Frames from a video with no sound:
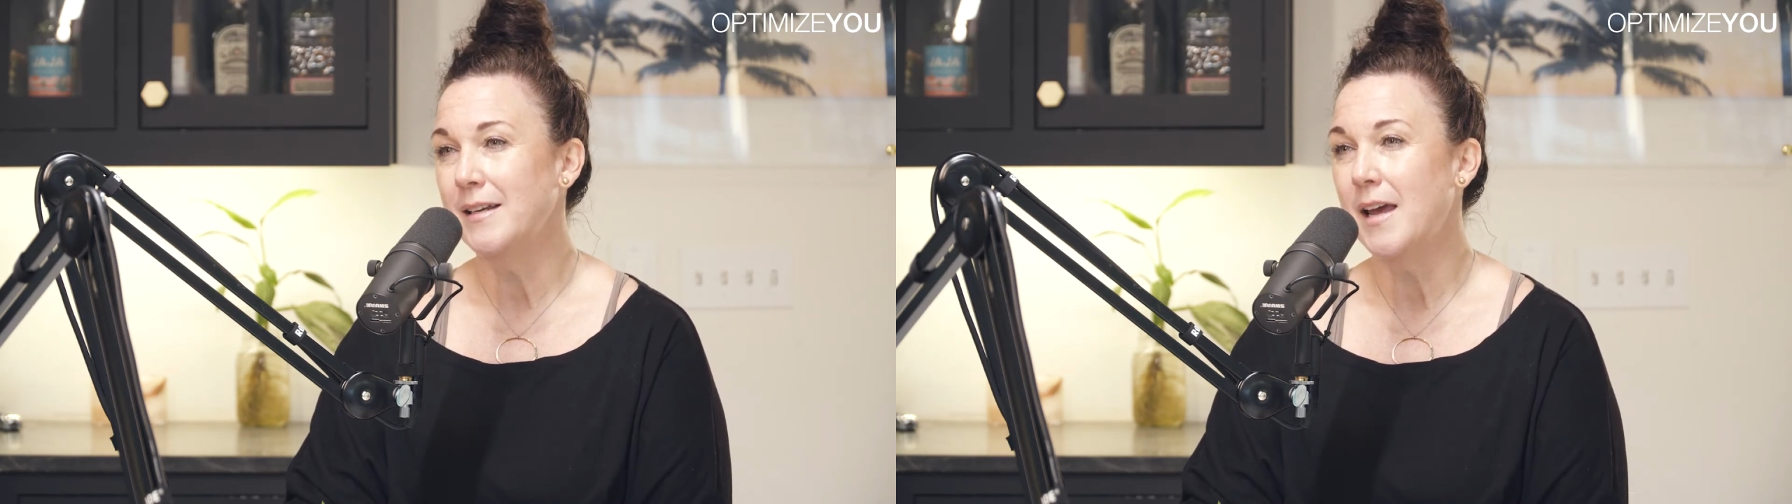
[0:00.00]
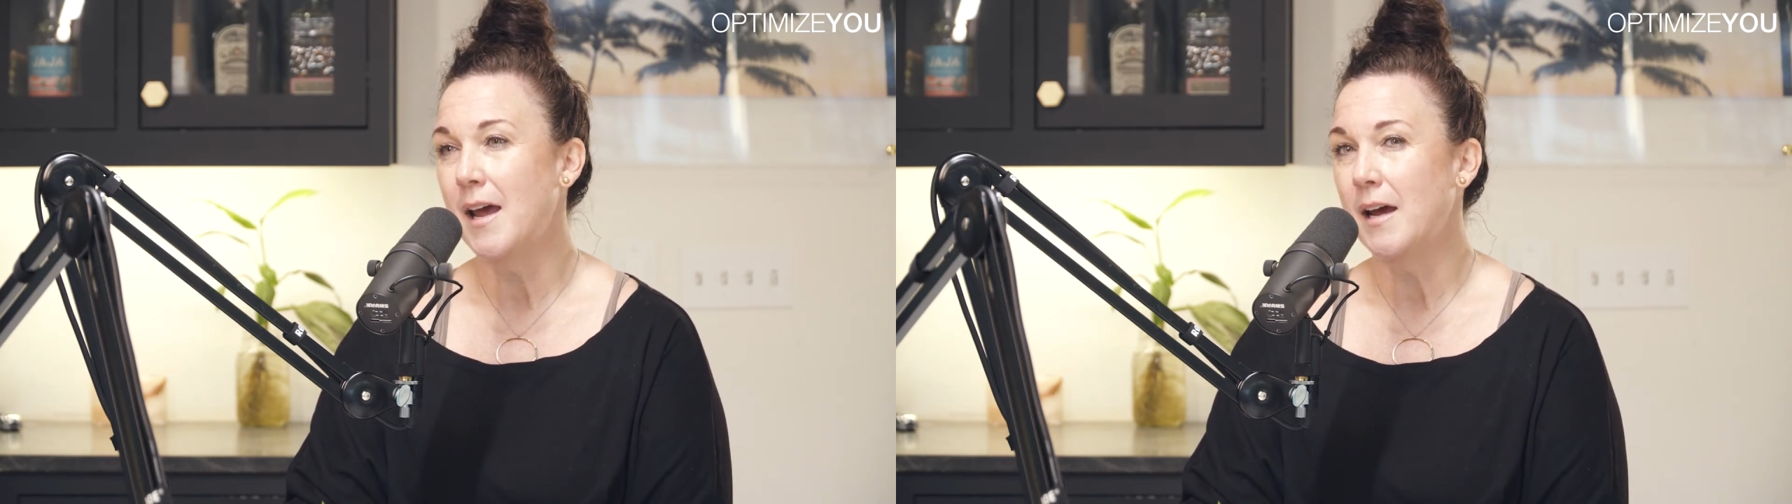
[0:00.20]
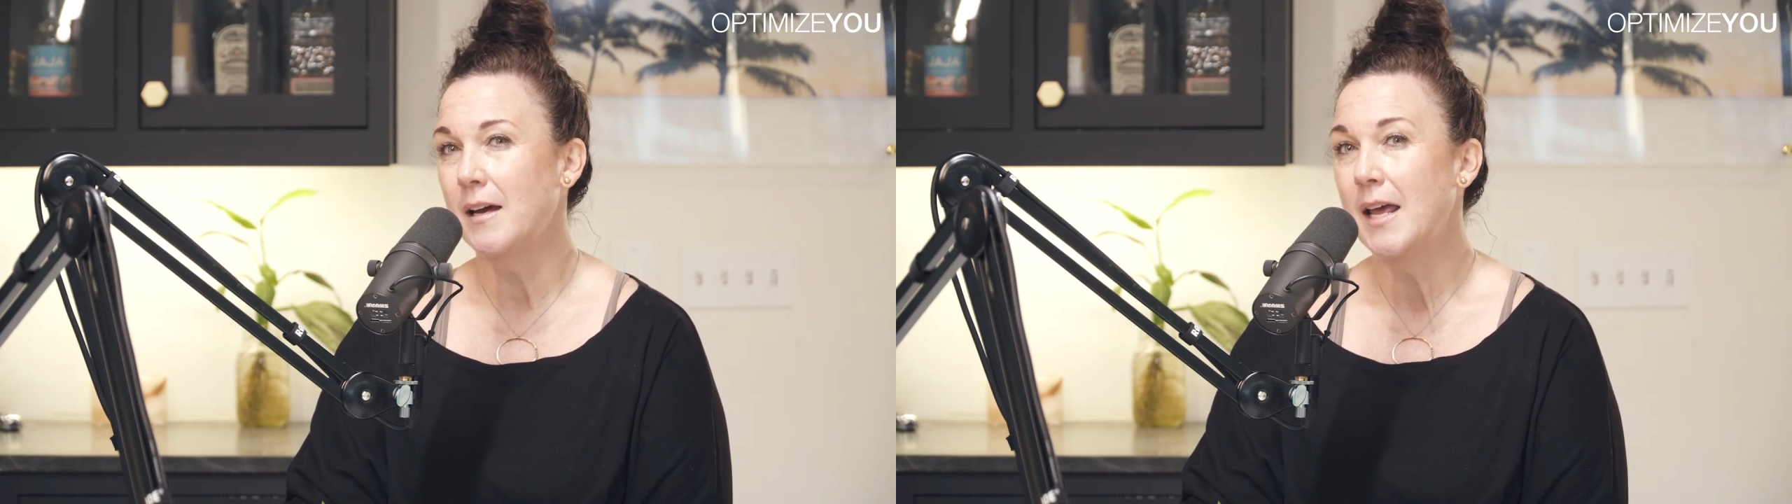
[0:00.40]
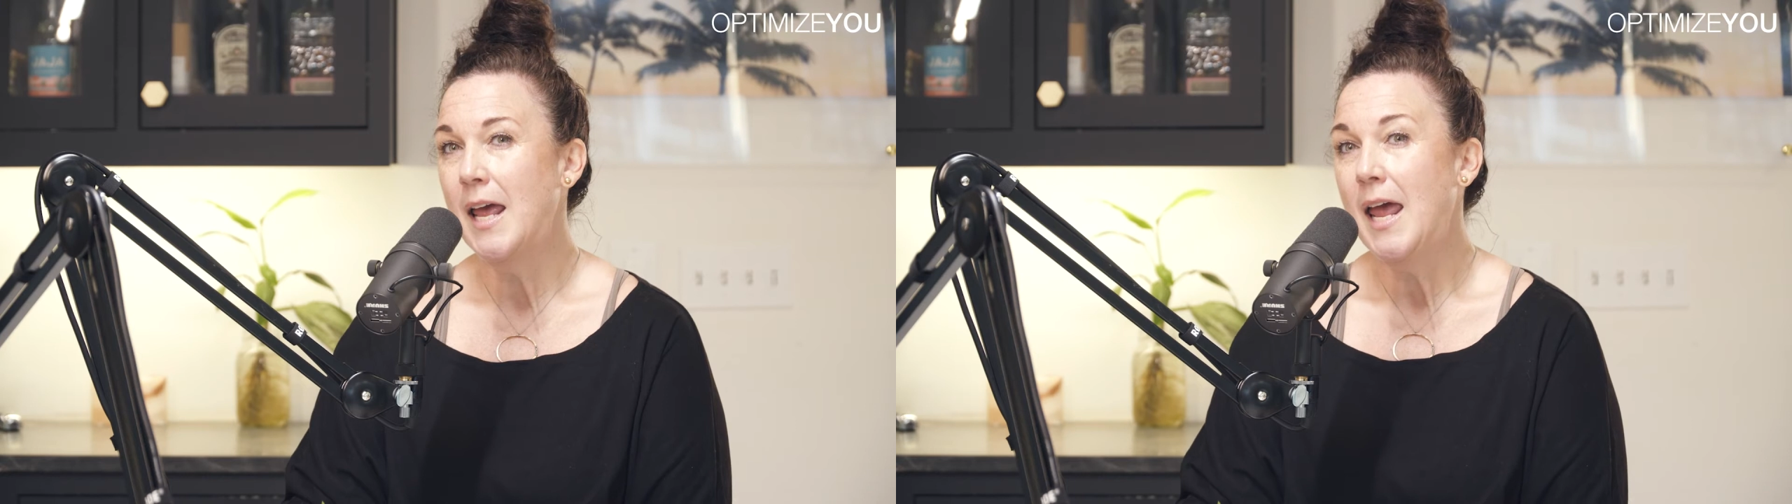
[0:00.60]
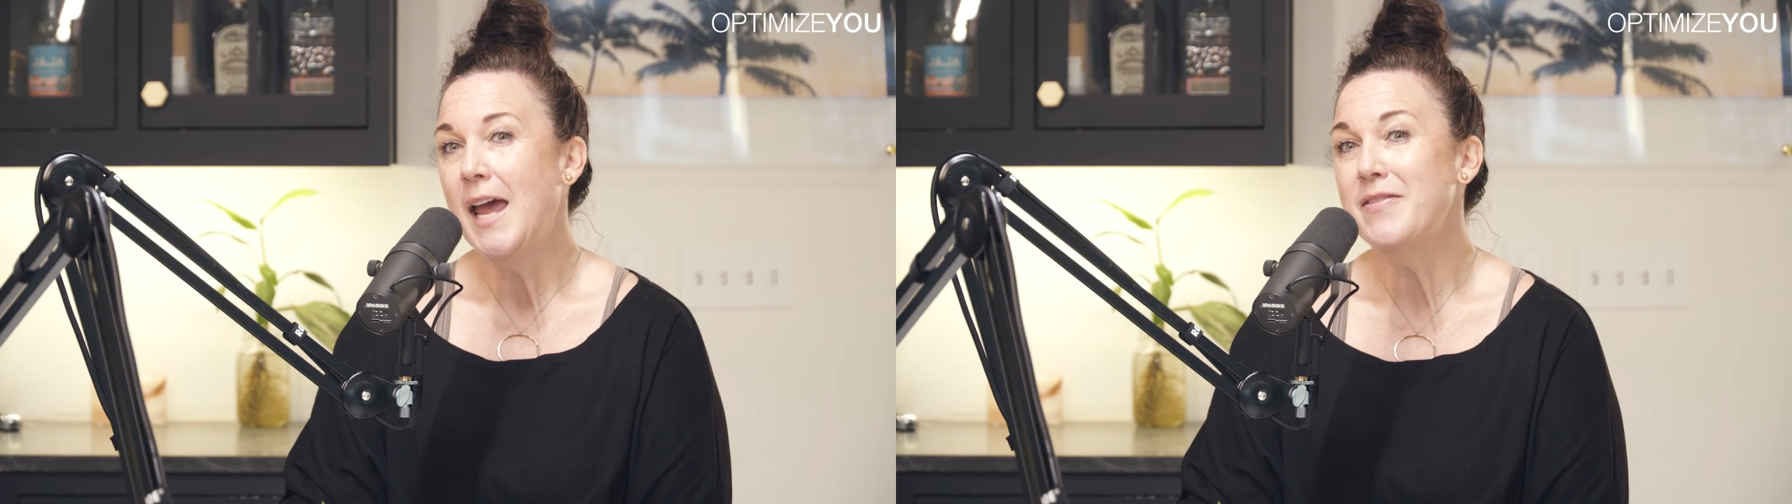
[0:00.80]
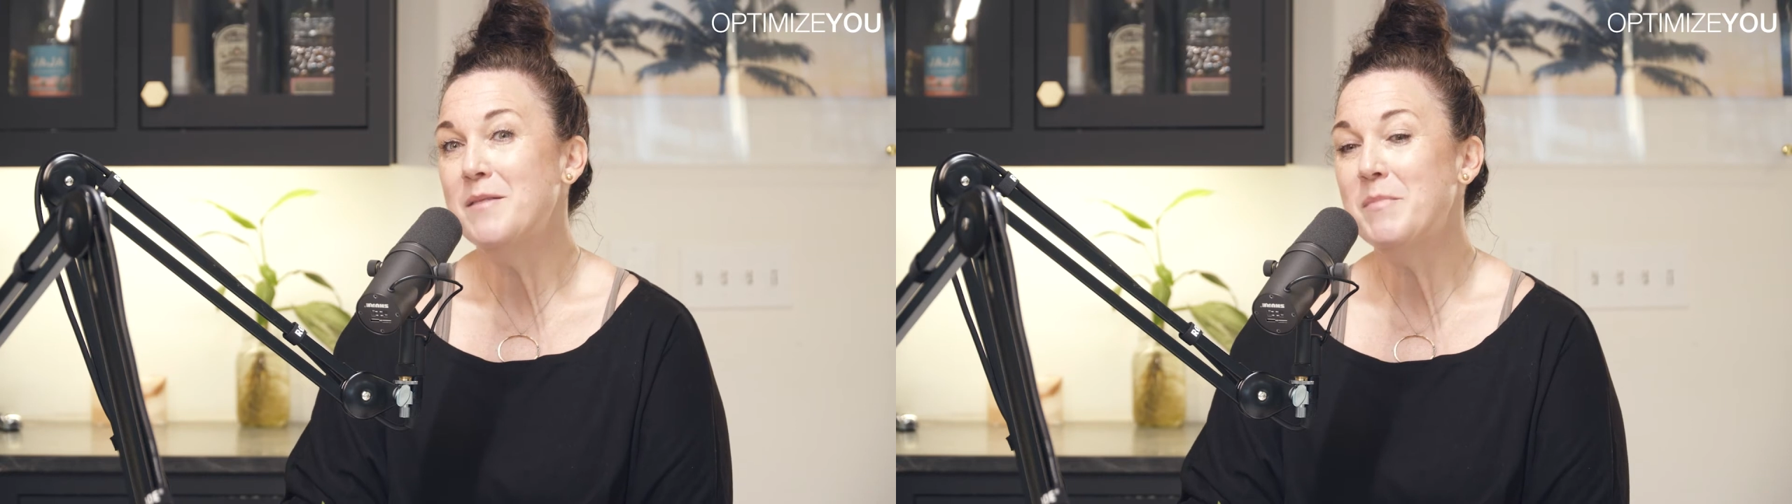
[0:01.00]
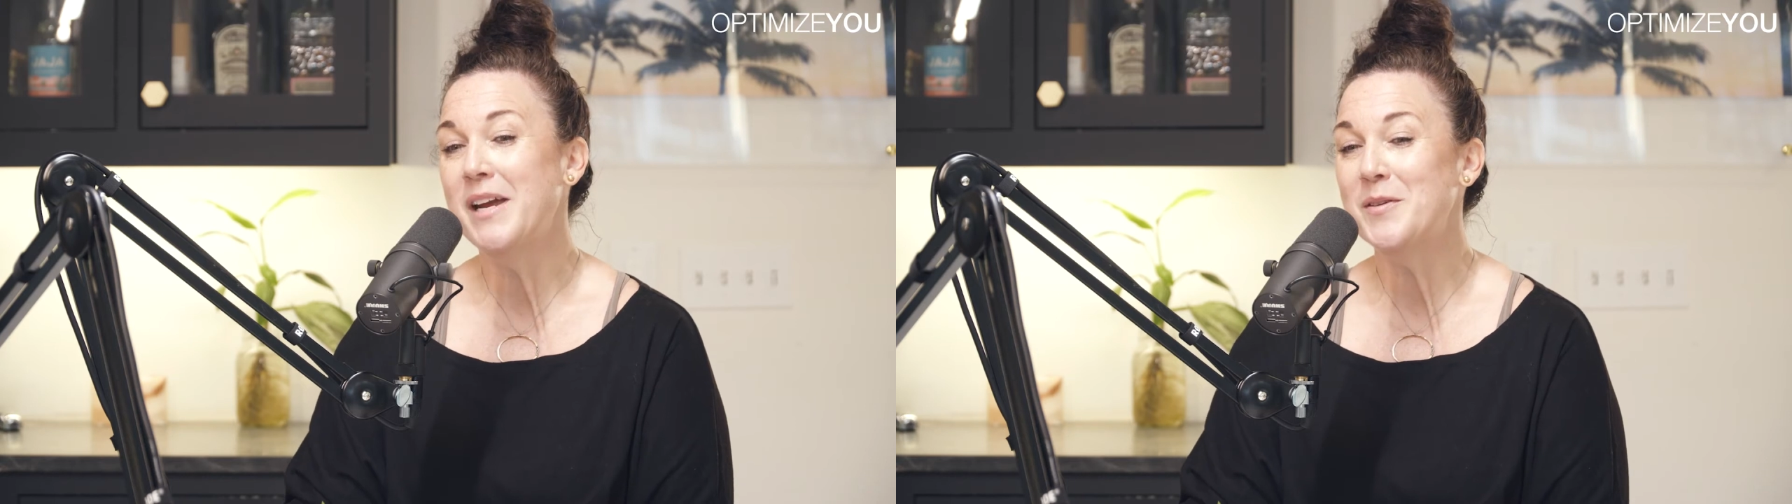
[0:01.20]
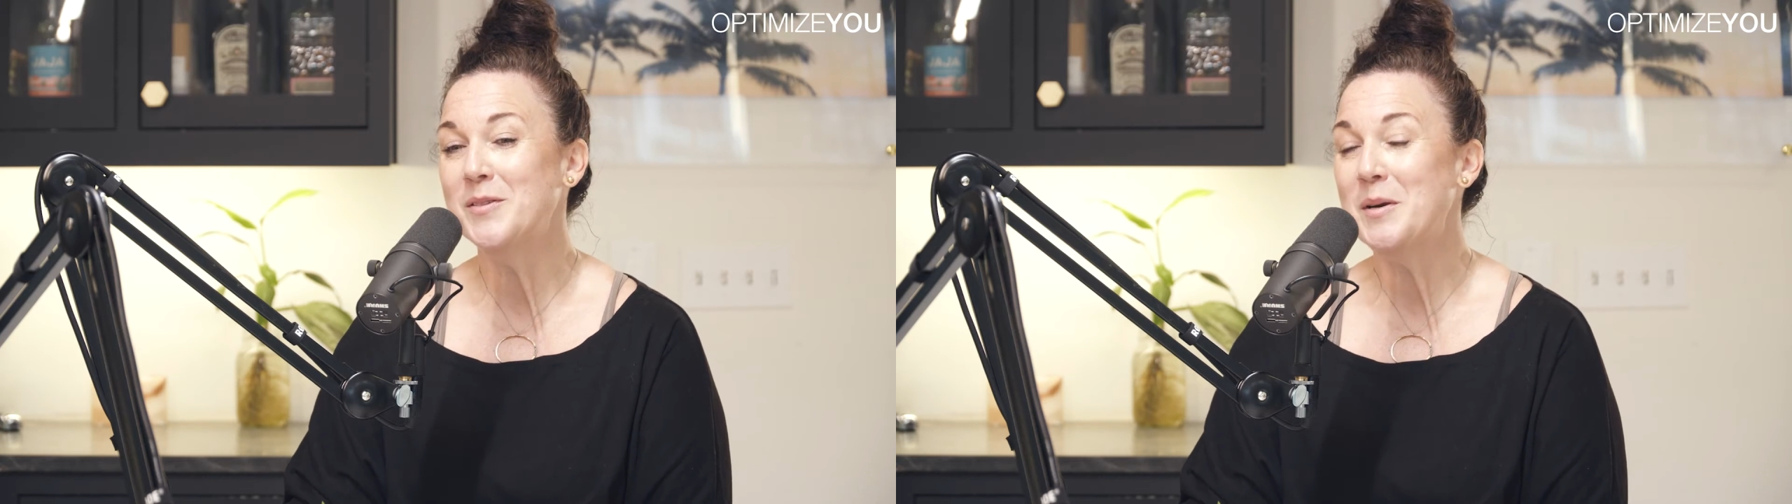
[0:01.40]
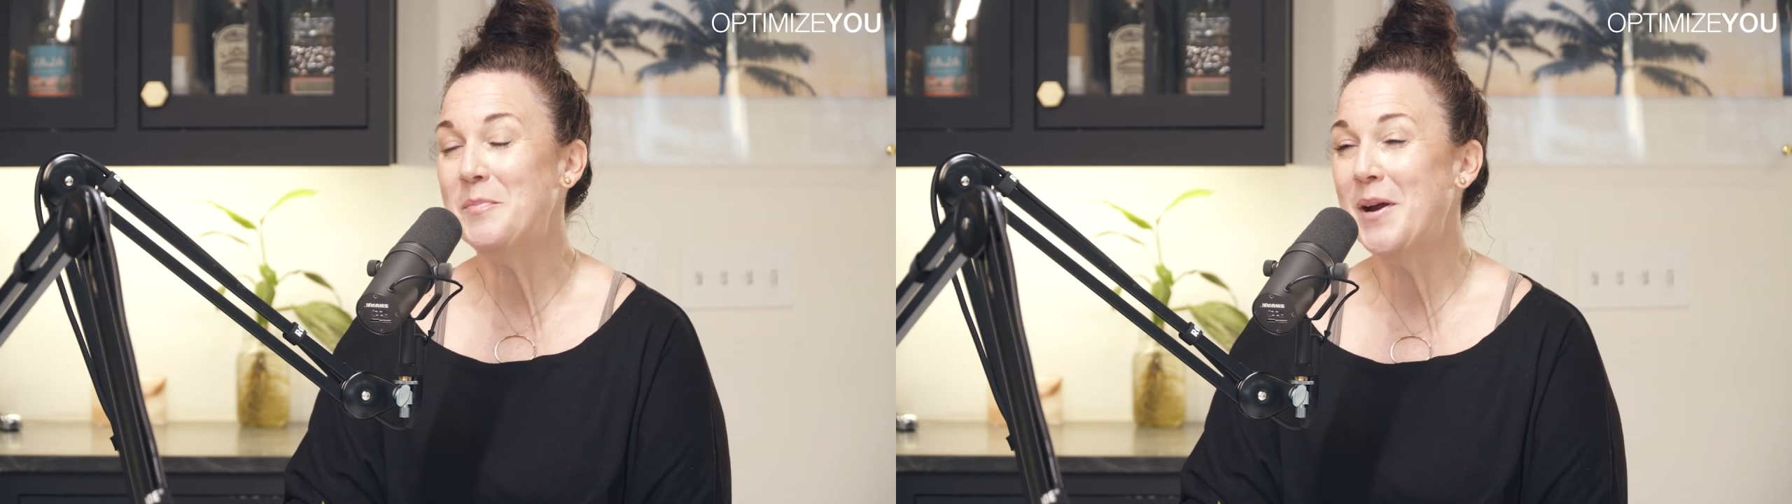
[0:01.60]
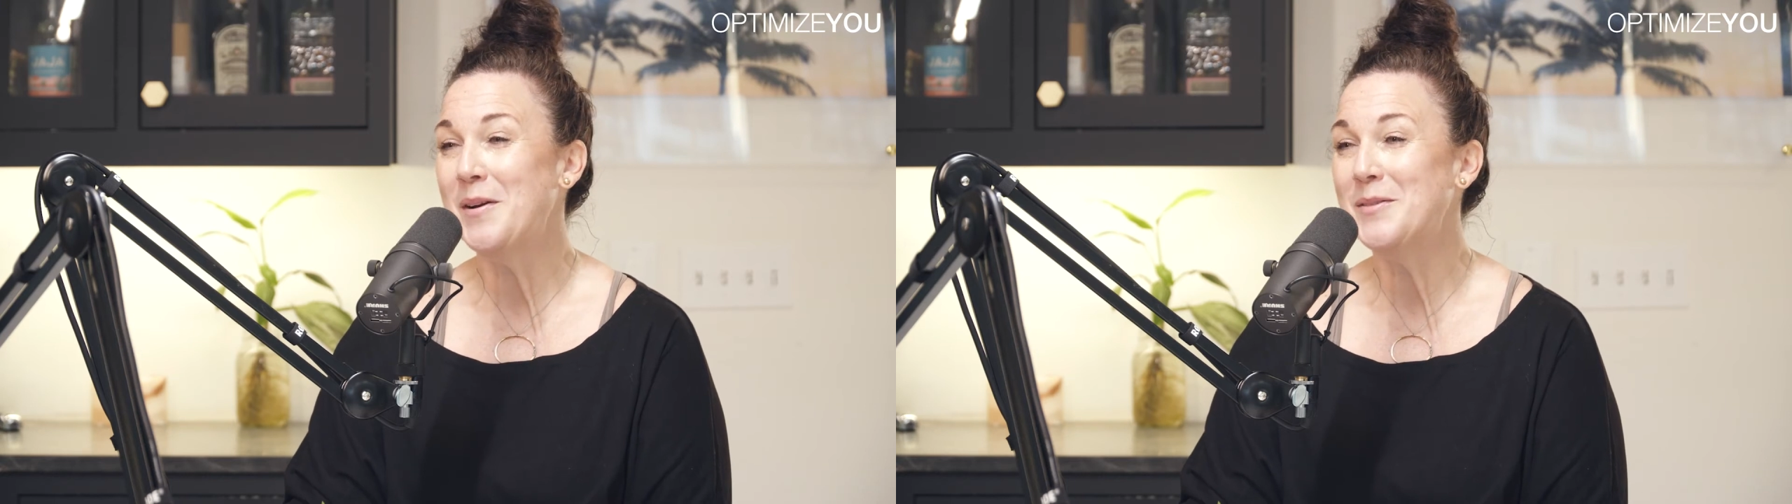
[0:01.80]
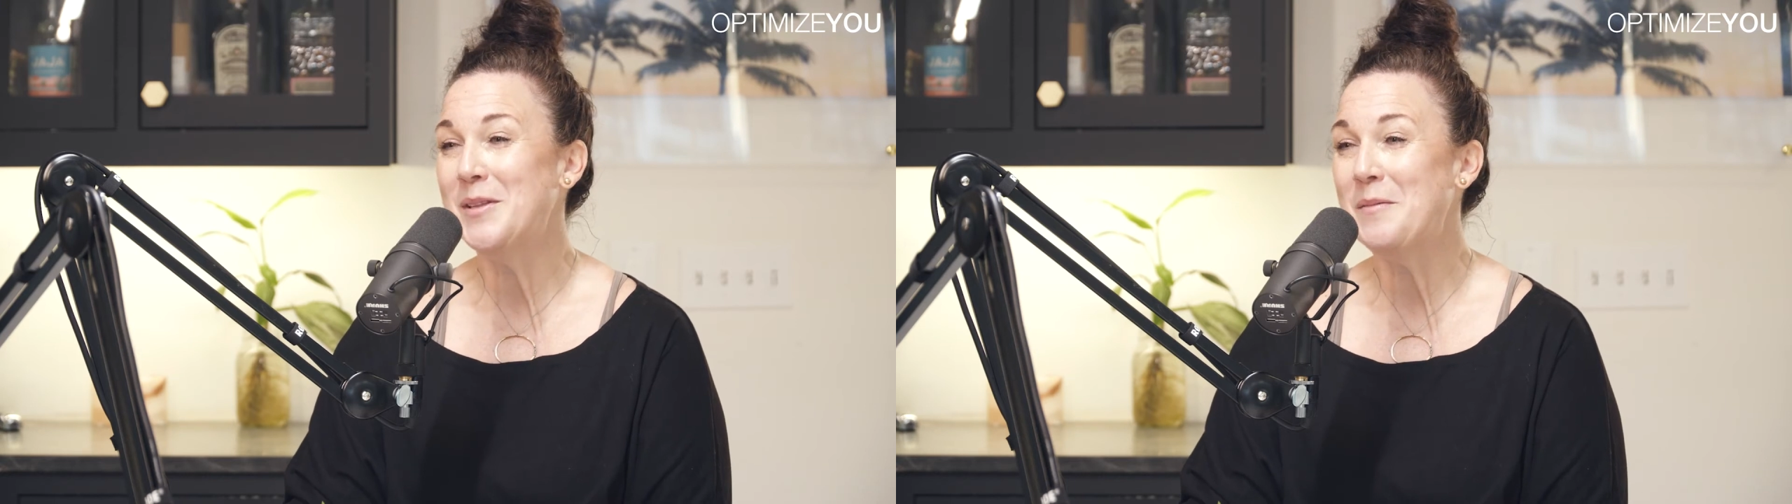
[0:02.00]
Yeah. And then my other set of parents,